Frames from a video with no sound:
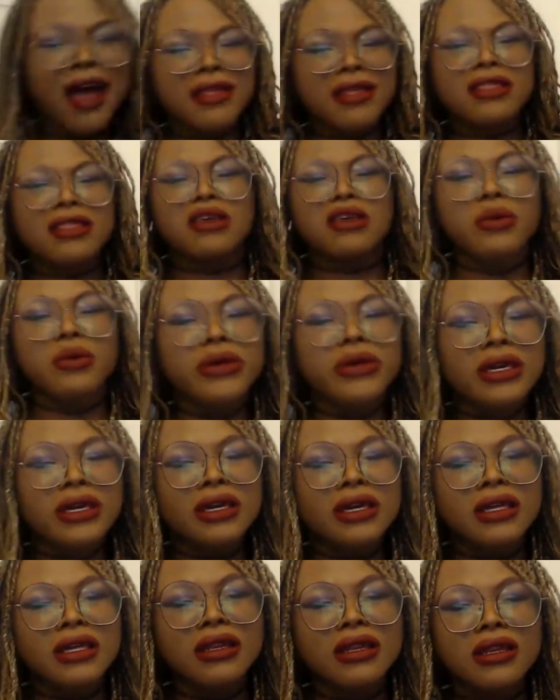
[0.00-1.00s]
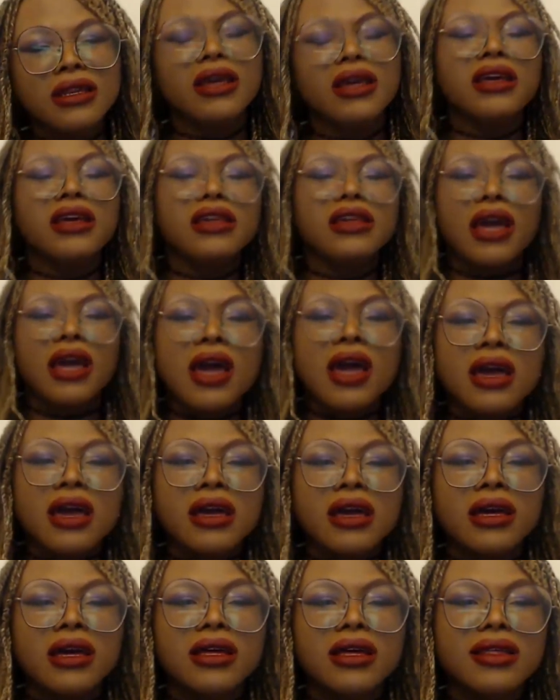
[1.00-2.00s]
Yes, queen.
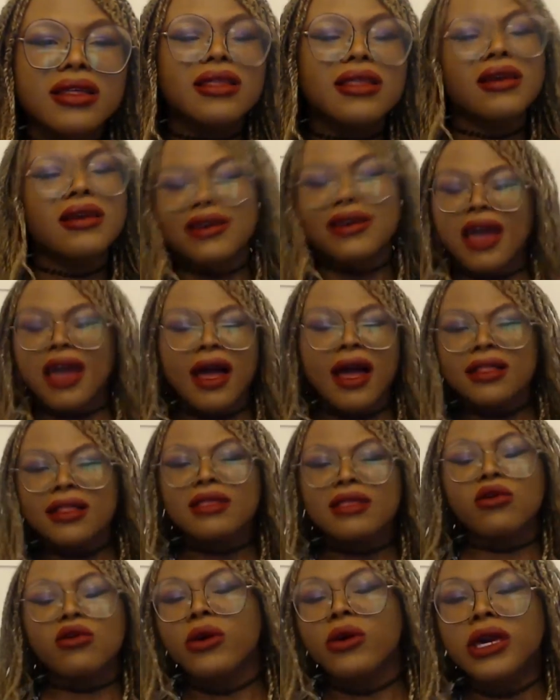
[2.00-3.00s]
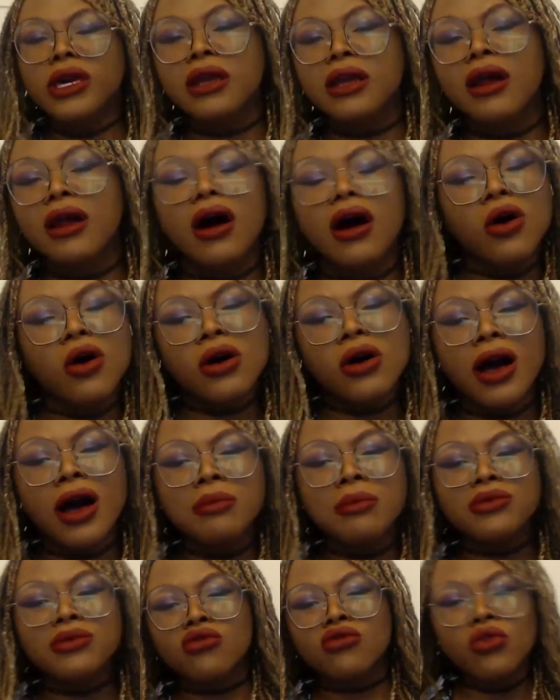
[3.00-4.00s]
Yes. Yes, queen.
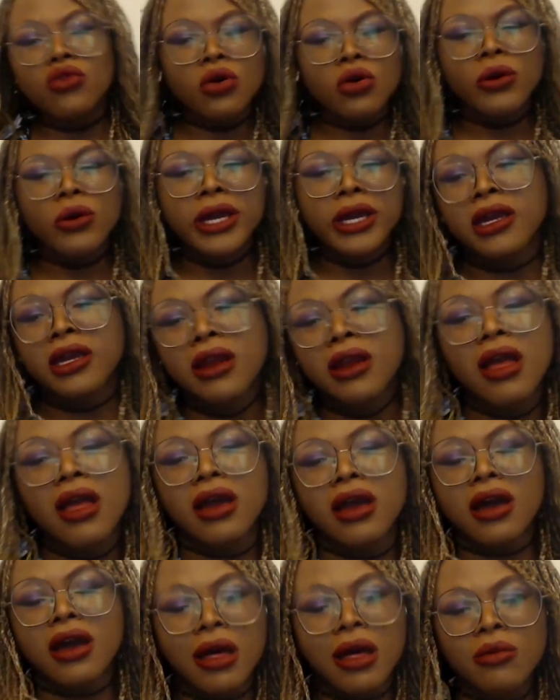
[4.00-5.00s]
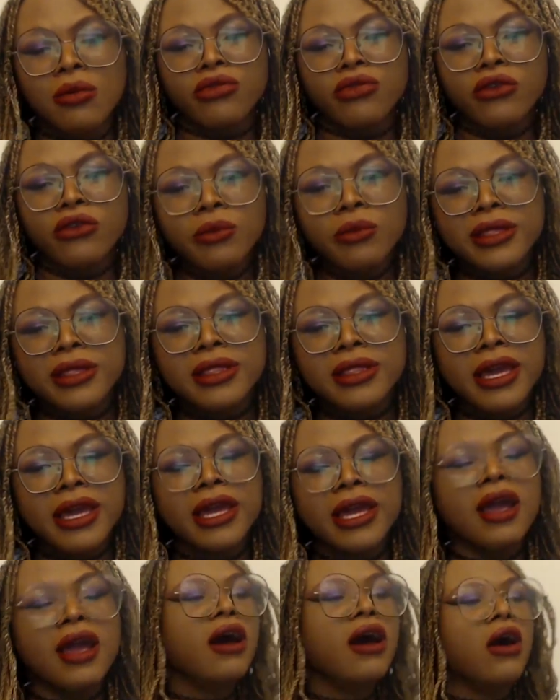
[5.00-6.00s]
Oh, come through, queen. Come through, Miss
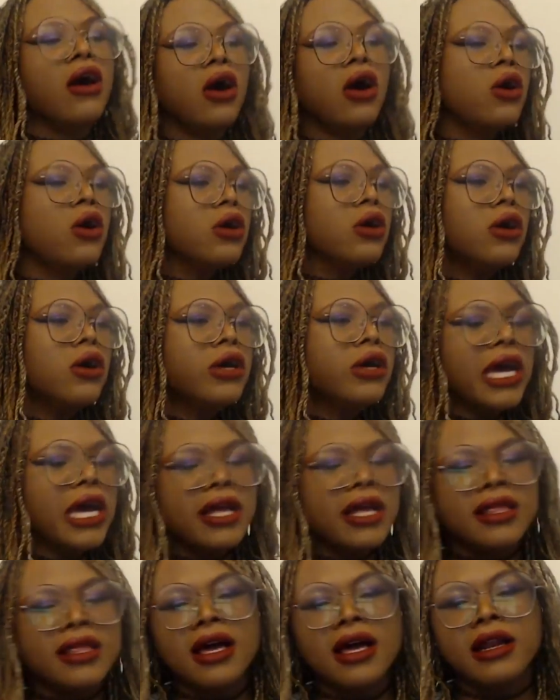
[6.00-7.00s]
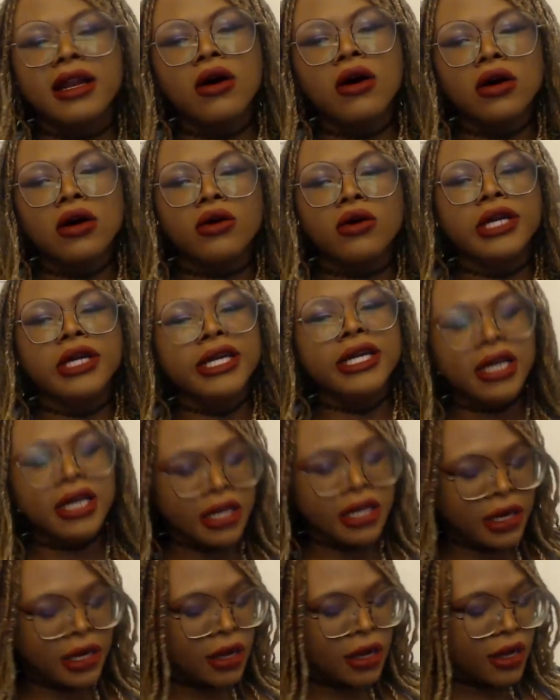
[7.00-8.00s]
Thing. Oh, yes, hon. Oh,
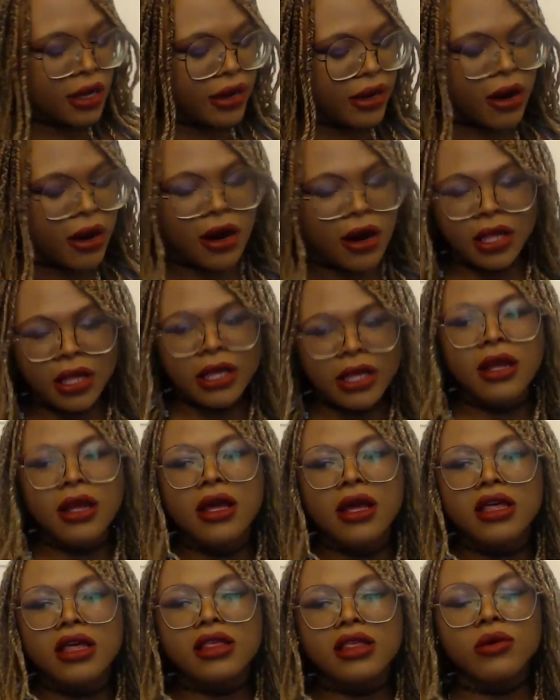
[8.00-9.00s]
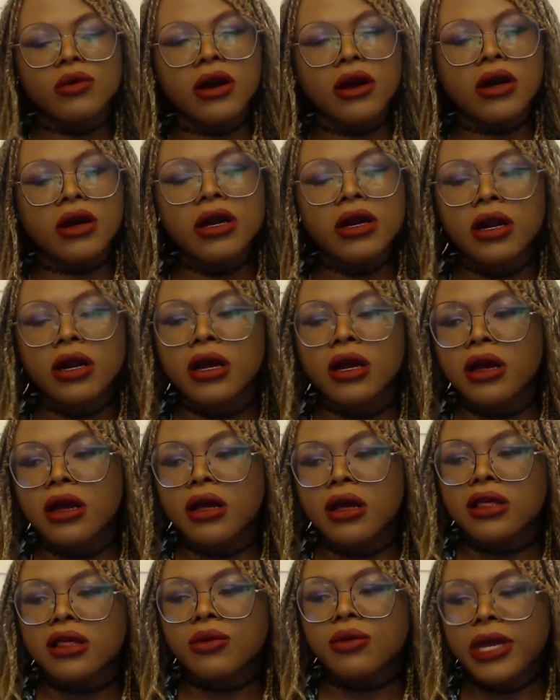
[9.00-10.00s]
queen, honey. Darling.
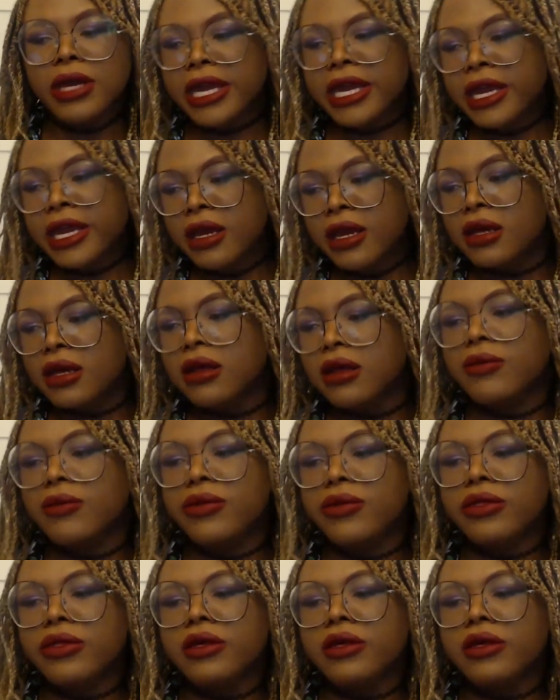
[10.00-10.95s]
Sweetheart. Sweetie.